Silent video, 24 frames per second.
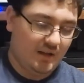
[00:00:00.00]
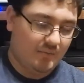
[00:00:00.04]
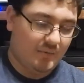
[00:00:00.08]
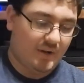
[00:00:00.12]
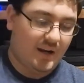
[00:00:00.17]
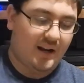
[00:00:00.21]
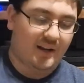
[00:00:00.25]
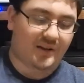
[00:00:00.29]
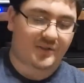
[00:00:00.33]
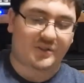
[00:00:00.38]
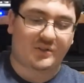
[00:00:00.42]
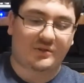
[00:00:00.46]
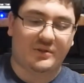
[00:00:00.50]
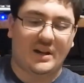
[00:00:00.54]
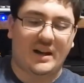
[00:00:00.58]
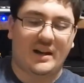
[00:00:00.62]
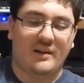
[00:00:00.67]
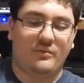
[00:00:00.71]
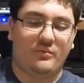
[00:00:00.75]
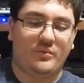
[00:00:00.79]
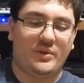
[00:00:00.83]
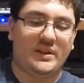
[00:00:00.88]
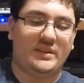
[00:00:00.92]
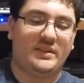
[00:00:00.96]
But I also
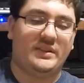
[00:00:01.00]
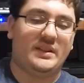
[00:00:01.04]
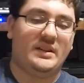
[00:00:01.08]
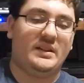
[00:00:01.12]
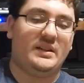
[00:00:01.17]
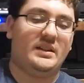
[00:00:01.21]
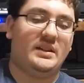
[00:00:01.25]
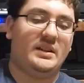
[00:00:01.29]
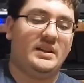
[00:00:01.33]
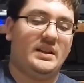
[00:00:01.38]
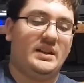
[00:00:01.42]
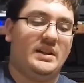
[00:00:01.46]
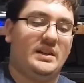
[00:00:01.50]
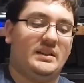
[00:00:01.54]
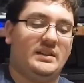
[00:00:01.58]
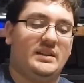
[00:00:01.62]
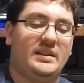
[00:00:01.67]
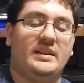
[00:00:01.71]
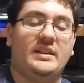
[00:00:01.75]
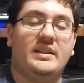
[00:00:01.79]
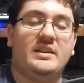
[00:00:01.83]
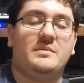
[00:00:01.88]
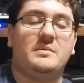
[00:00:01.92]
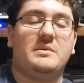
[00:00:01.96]
got with it
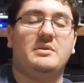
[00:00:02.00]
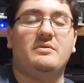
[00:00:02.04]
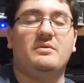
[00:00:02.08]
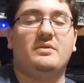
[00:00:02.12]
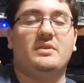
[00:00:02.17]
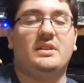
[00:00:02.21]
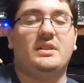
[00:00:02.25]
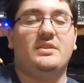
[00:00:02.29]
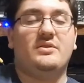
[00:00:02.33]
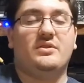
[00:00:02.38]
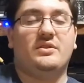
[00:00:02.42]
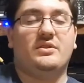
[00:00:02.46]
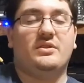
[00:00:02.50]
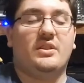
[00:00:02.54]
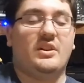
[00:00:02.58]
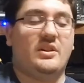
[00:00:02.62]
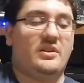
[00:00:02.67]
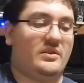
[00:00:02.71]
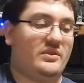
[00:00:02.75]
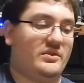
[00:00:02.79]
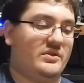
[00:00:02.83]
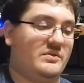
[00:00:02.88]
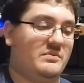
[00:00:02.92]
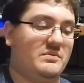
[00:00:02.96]
Teenage Mutant Ninja
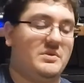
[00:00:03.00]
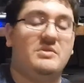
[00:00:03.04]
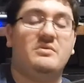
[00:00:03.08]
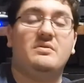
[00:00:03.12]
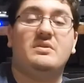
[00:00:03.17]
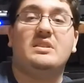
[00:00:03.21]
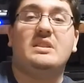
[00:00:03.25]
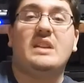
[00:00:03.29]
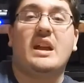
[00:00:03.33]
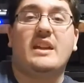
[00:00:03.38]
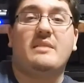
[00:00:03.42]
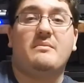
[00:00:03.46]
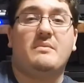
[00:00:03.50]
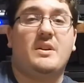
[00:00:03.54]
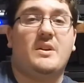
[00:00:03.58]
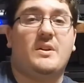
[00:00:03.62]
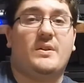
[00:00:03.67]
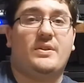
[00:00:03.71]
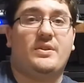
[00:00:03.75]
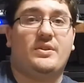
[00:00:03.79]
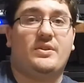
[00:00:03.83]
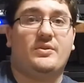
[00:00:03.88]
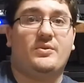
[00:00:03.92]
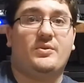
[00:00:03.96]
Turtles Mutant
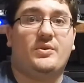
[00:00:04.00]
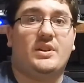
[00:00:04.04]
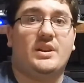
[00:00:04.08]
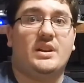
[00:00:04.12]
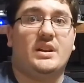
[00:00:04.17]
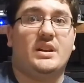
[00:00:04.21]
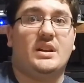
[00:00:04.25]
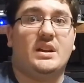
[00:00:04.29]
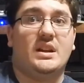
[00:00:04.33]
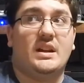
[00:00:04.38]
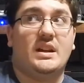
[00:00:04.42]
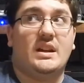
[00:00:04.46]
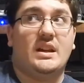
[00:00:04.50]
Nightmare 3.